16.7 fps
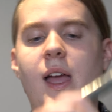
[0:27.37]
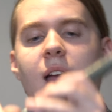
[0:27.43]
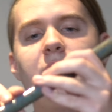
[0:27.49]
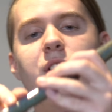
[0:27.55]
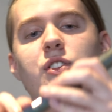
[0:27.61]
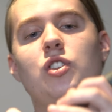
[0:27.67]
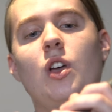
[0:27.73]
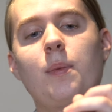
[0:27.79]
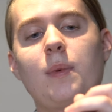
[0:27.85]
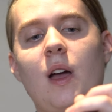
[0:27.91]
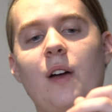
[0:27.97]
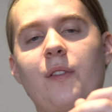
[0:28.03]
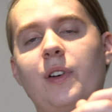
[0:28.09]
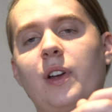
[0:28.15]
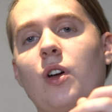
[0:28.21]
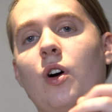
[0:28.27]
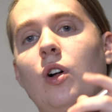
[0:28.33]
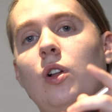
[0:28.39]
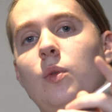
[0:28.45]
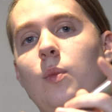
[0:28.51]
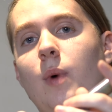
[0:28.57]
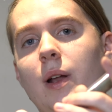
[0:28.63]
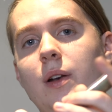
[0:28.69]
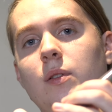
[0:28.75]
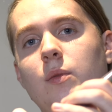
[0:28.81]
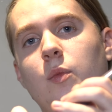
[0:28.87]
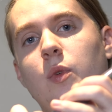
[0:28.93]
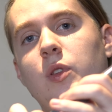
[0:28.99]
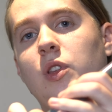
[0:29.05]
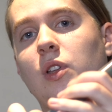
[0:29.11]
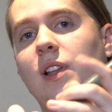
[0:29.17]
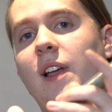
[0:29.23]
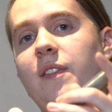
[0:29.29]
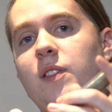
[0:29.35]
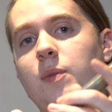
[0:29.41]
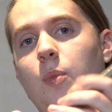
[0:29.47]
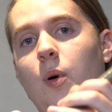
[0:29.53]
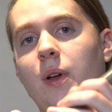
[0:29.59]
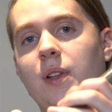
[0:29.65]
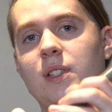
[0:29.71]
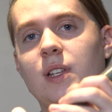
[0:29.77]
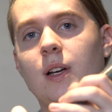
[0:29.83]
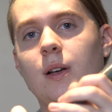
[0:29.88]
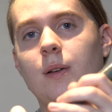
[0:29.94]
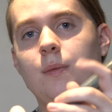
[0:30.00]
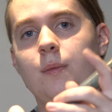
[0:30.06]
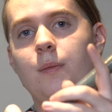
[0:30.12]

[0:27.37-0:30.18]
and stop covering hole 1 with your left pointer.